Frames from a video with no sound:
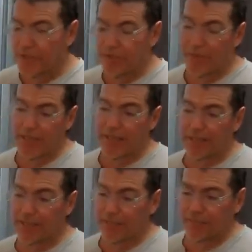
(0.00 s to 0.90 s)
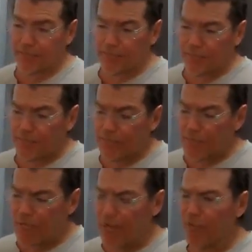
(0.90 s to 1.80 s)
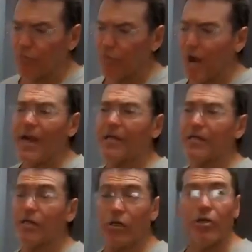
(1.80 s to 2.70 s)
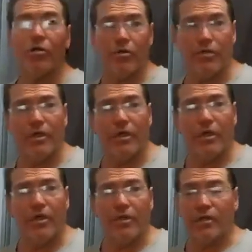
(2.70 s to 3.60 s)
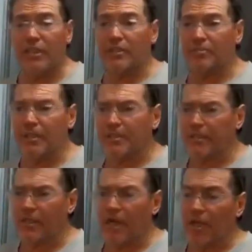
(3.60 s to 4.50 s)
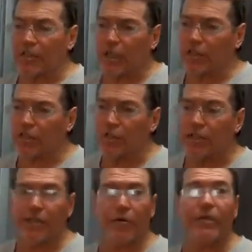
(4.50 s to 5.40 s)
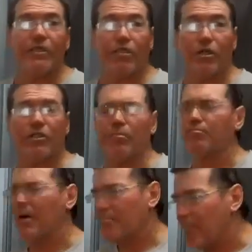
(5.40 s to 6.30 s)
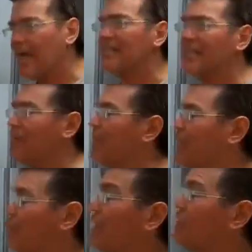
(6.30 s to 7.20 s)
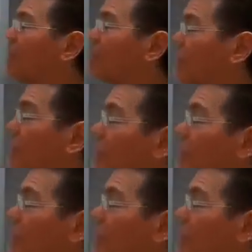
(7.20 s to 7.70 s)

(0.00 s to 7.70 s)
Spears and Wayne Glue, these, as good as their research, amazing amount of research that